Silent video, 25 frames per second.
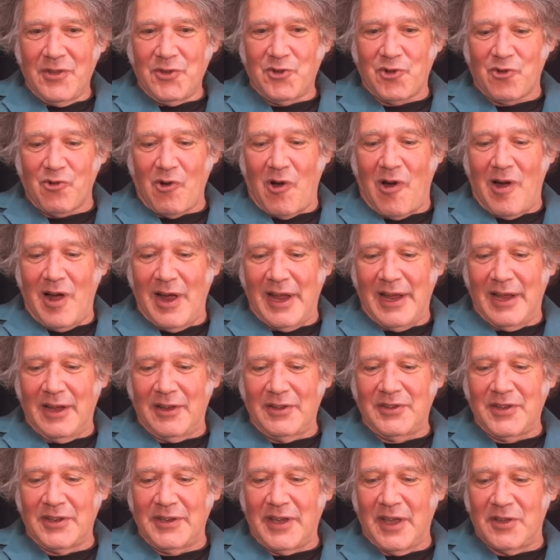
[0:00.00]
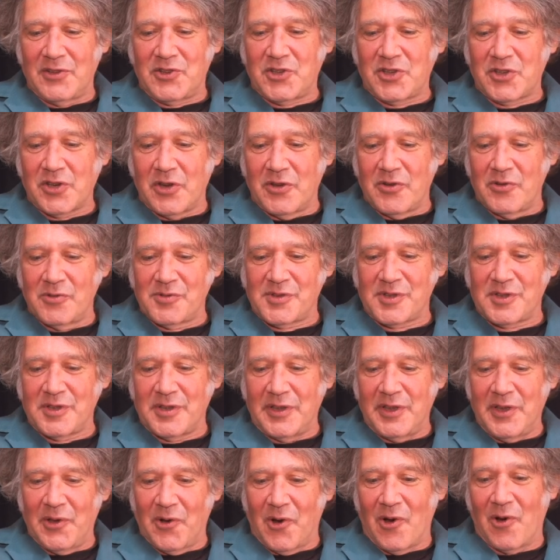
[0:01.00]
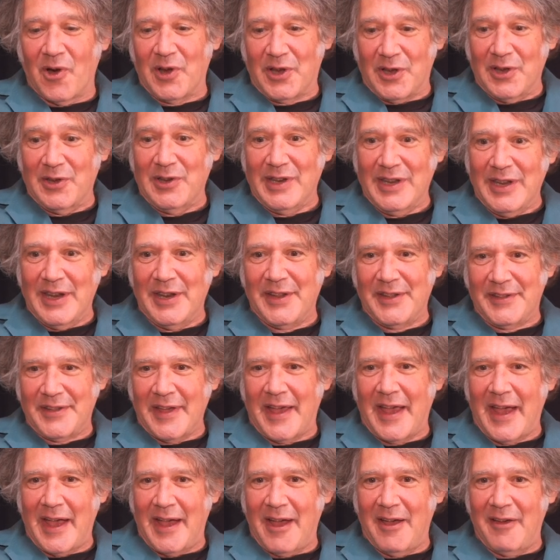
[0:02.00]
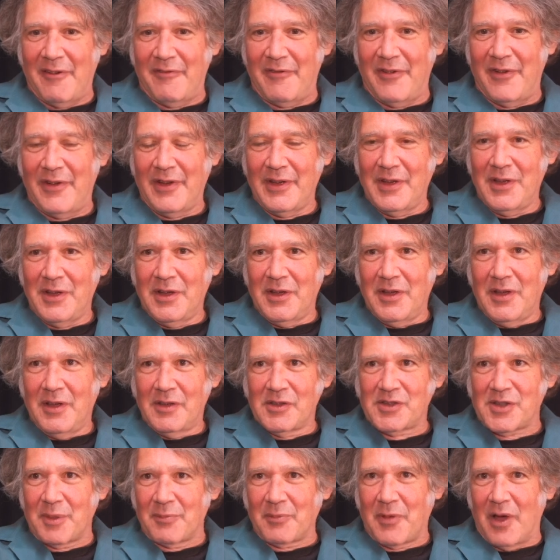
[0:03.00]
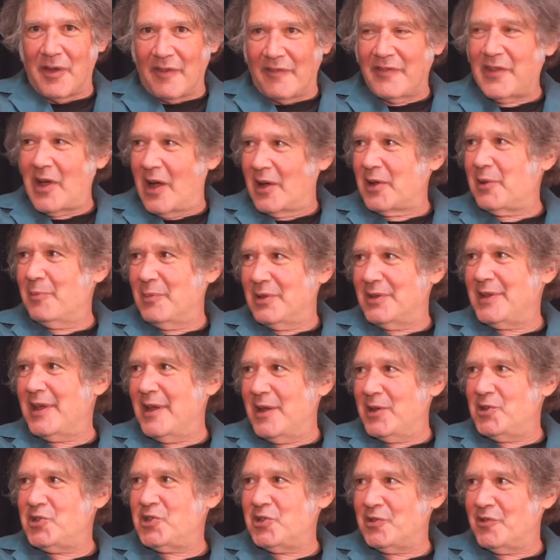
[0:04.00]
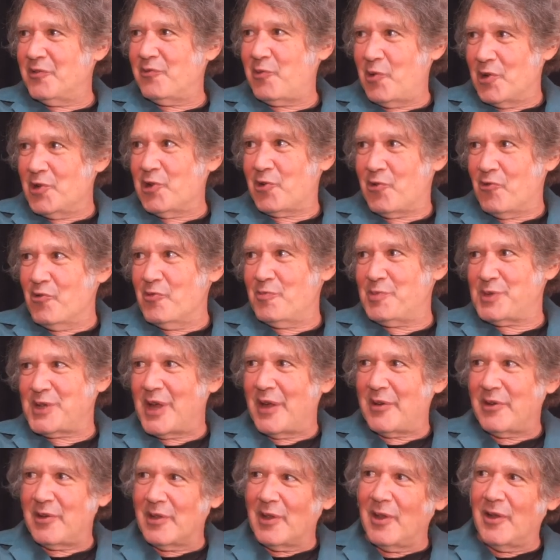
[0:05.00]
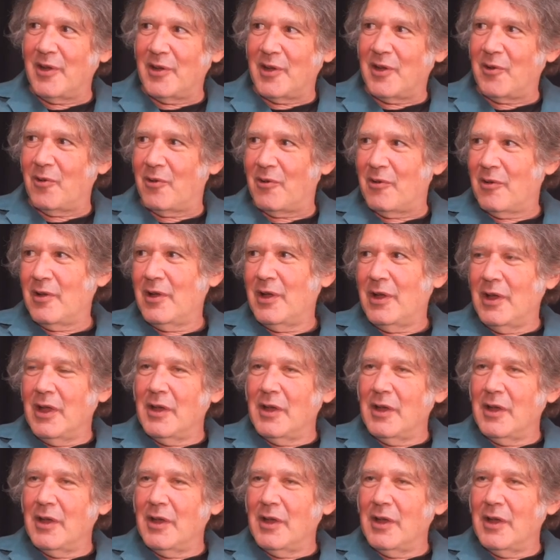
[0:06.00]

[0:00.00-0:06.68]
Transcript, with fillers: trying to get shows in New York. You needed to have some kind of documentation of what your group sounded like, or